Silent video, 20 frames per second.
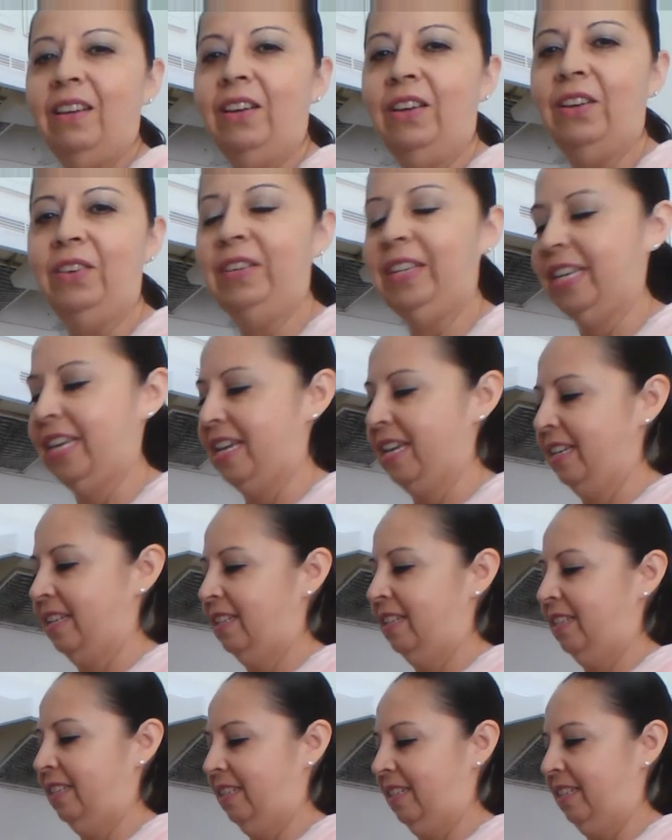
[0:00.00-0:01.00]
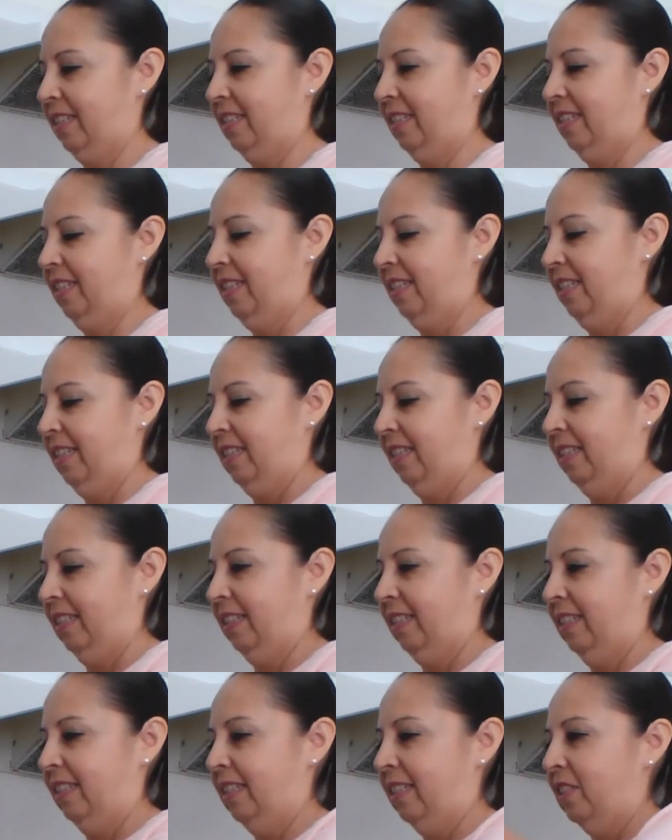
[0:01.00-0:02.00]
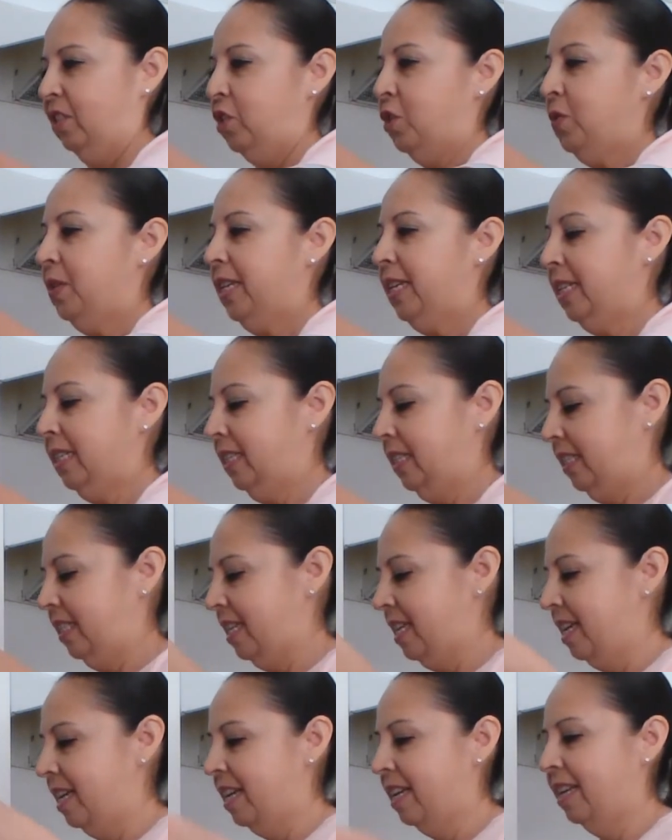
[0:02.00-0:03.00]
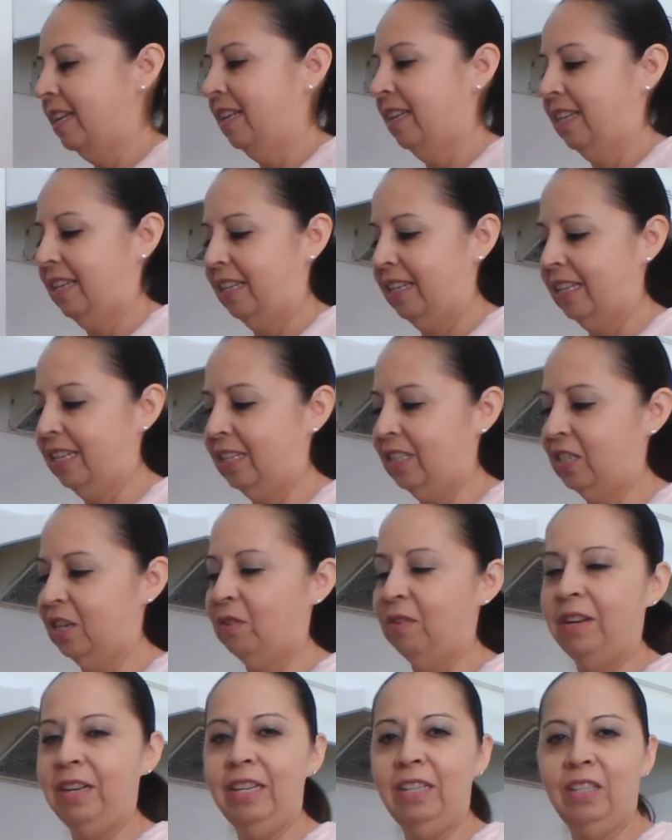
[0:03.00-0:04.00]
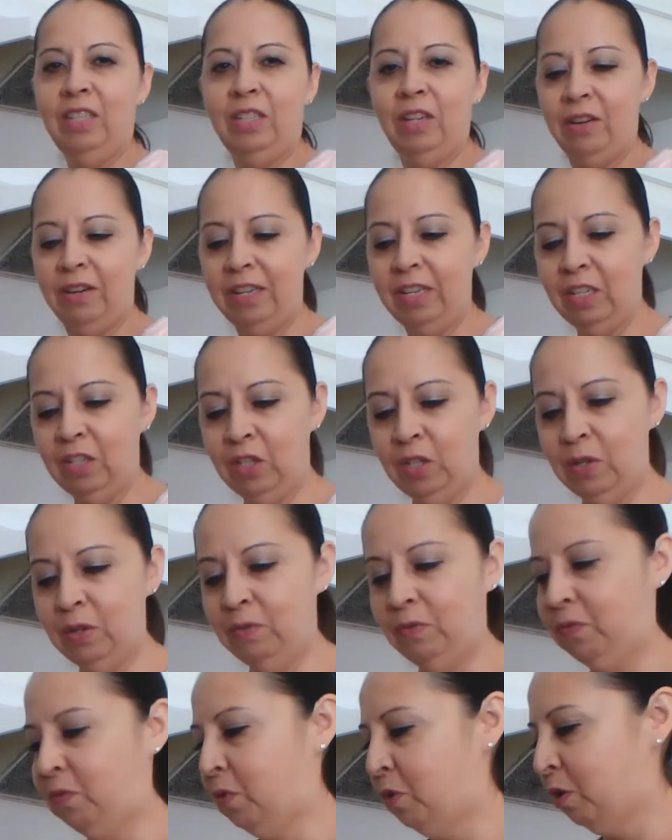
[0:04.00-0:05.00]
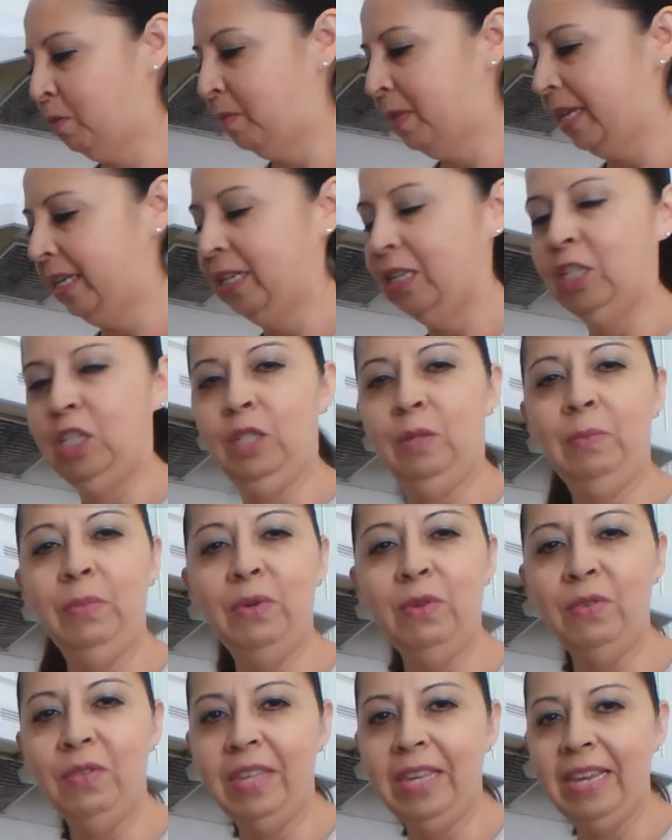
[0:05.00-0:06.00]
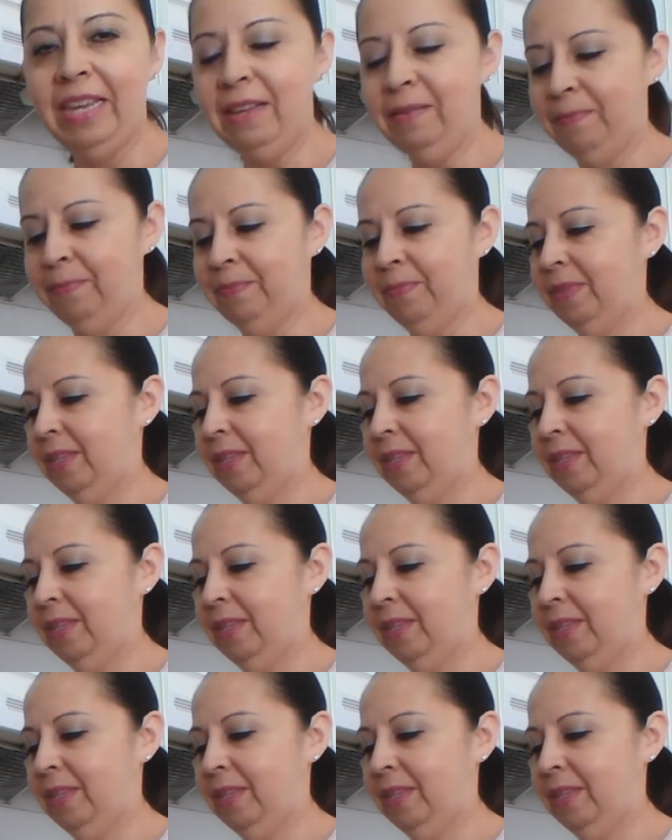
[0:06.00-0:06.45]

Okay, as you can see, it's already starting to form like a smoothie.